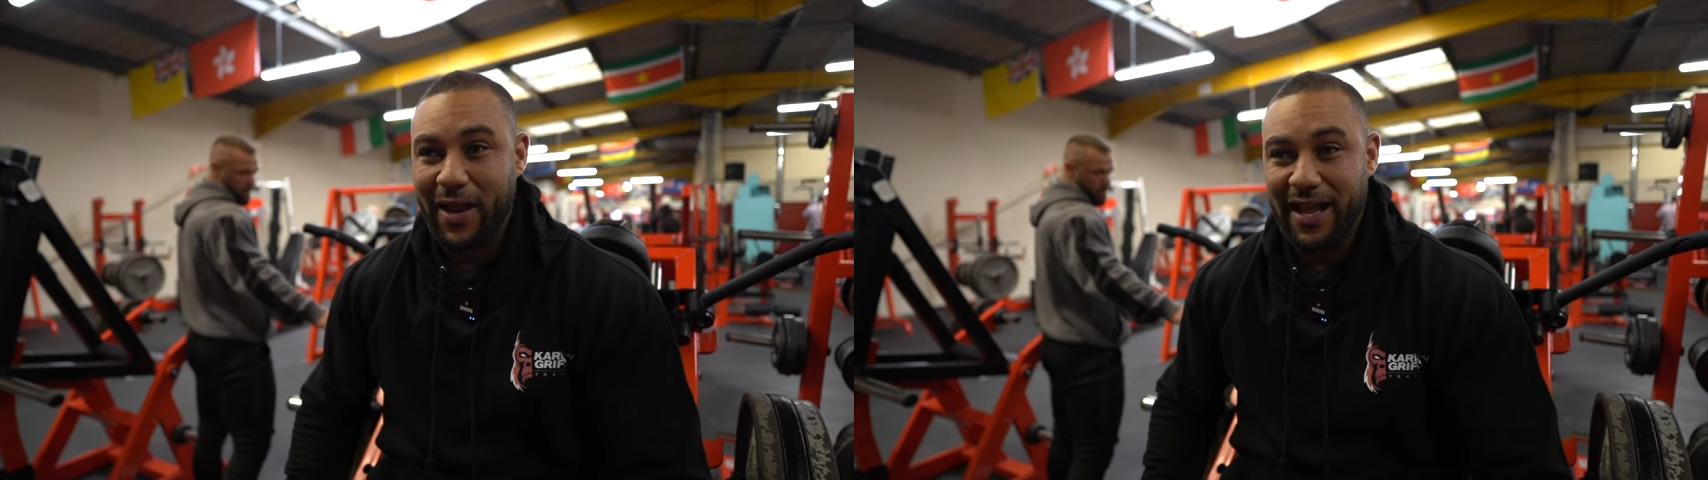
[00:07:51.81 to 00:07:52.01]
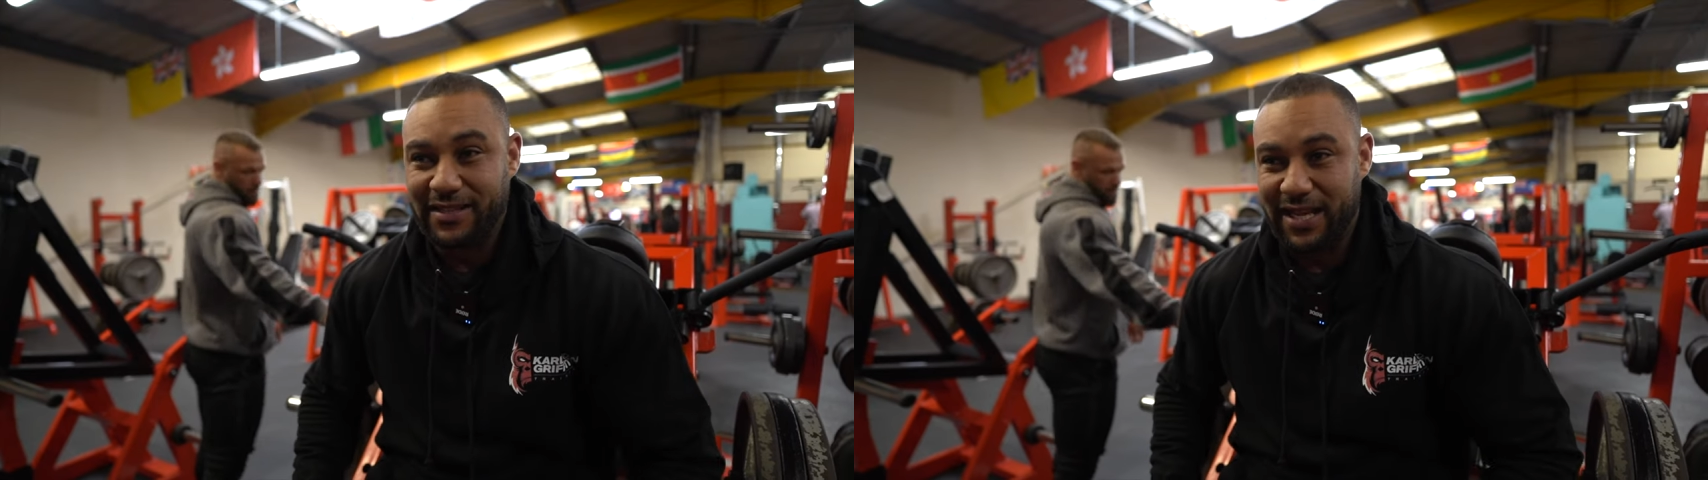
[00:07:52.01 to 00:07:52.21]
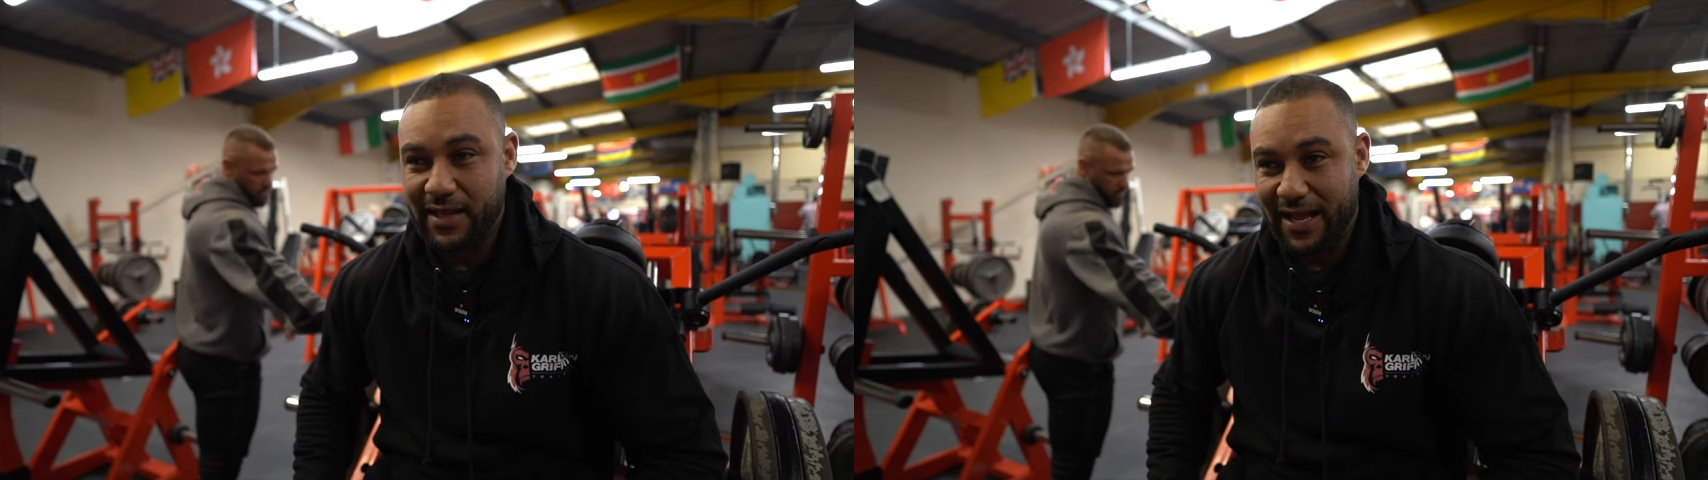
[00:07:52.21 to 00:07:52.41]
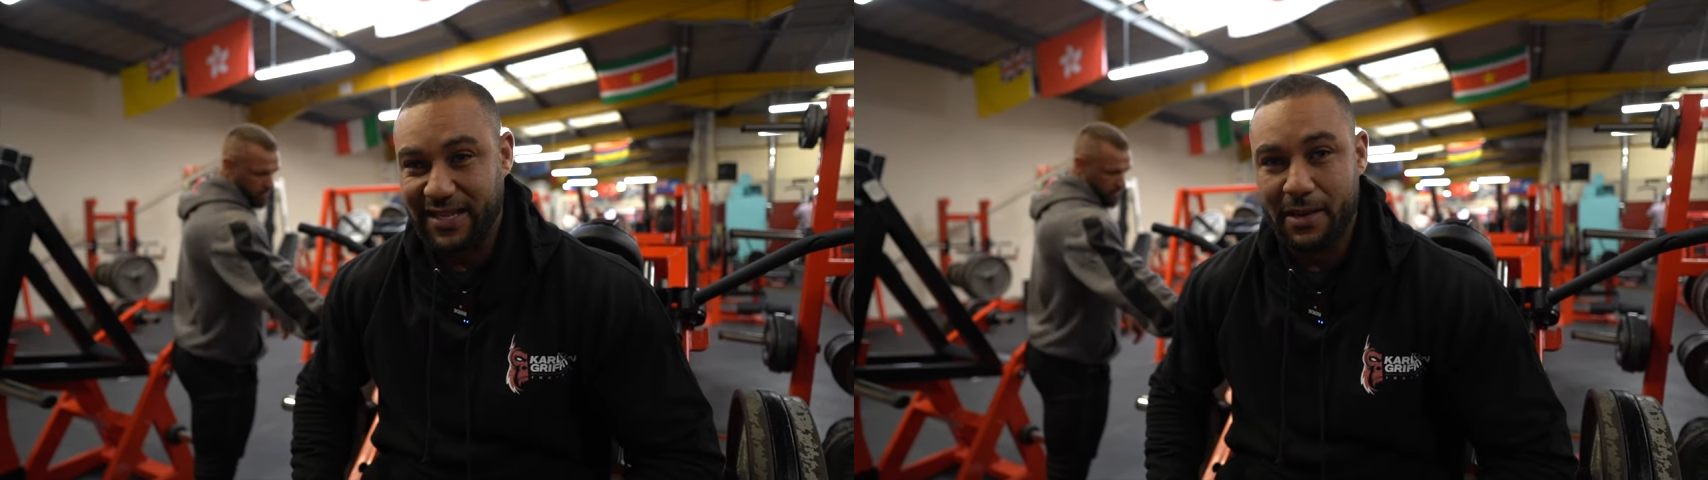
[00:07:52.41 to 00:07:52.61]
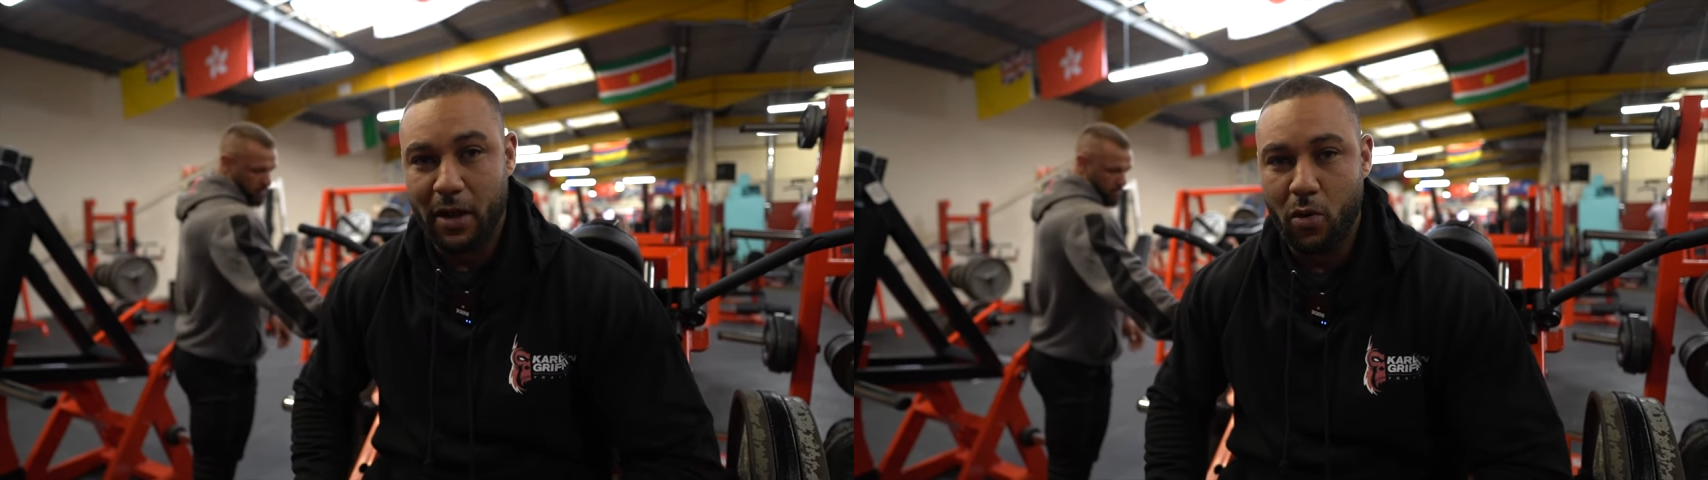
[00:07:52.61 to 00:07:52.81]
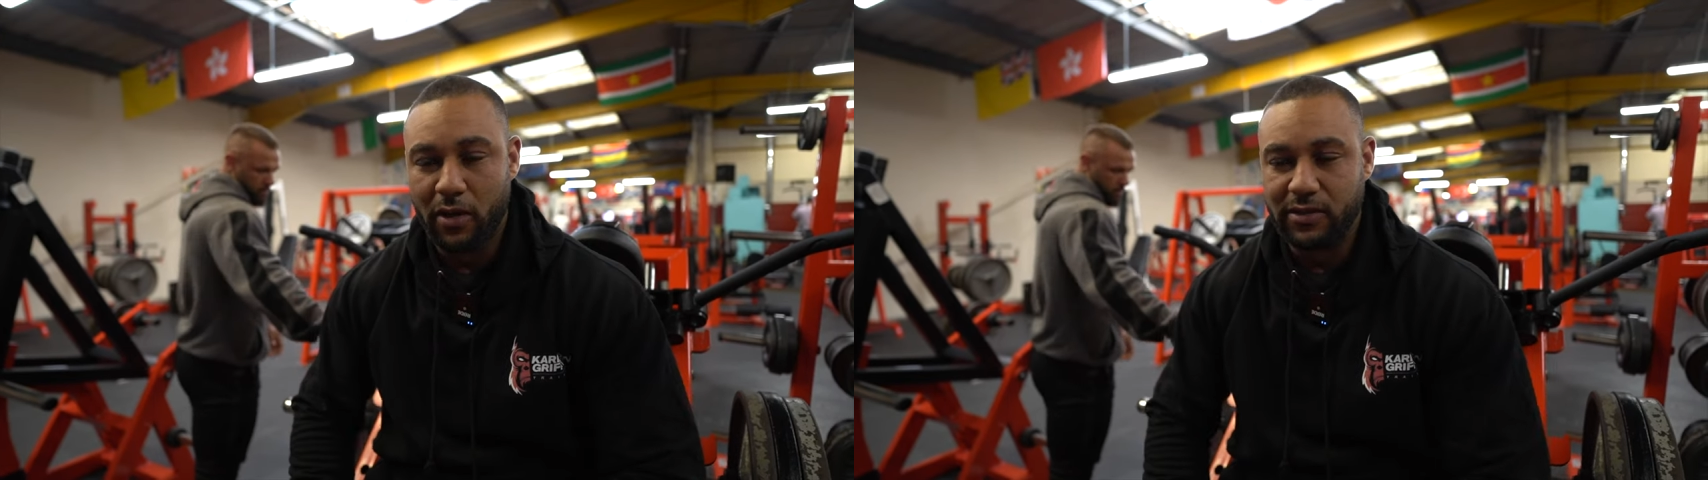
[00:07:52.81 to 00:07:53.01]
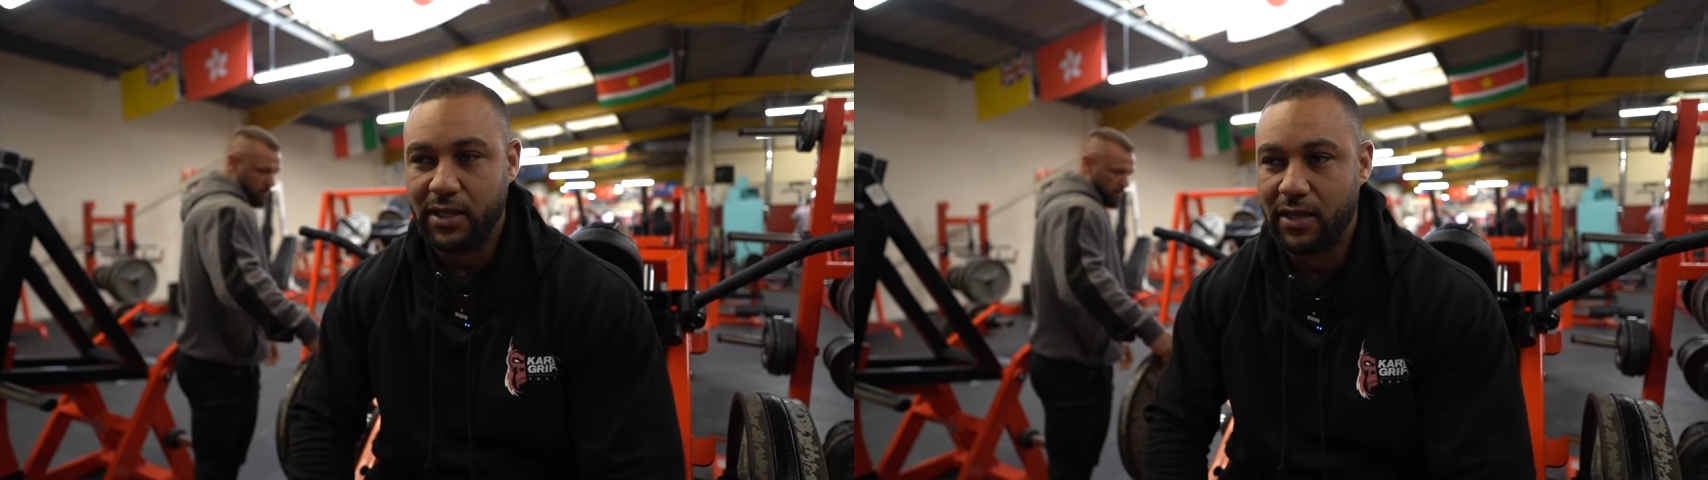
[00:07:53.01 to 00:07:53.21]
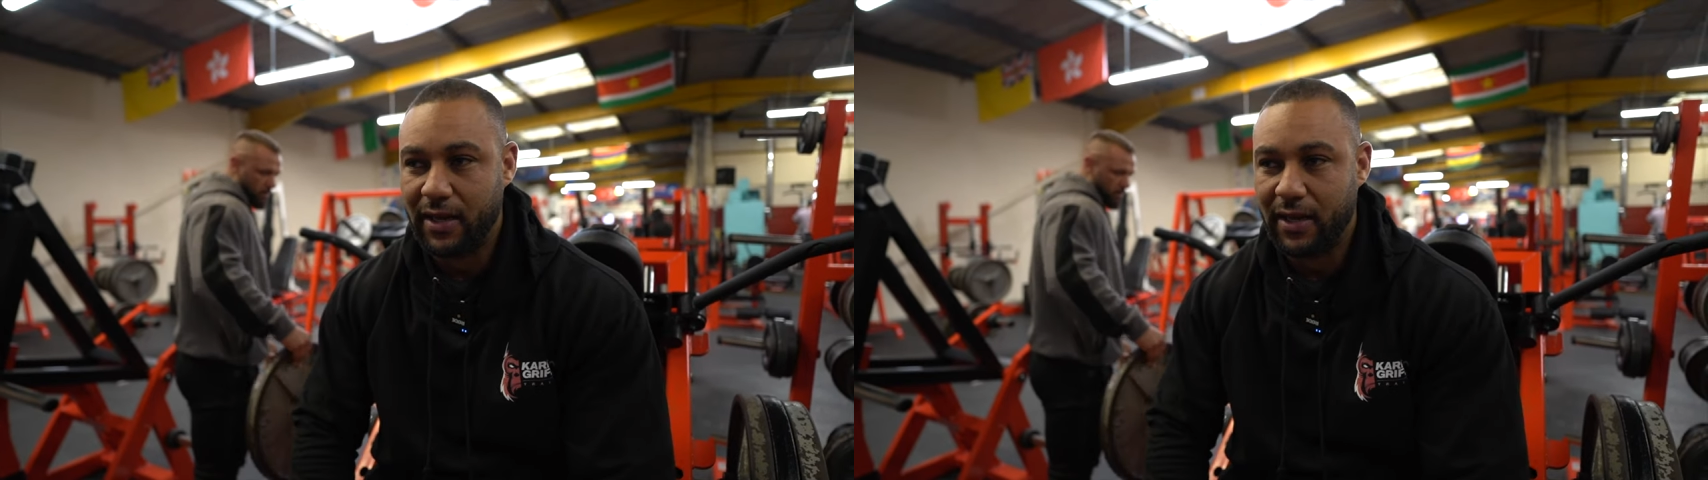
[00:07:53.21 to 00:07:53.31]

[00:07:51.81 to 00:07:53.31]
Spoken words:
that set in my quads,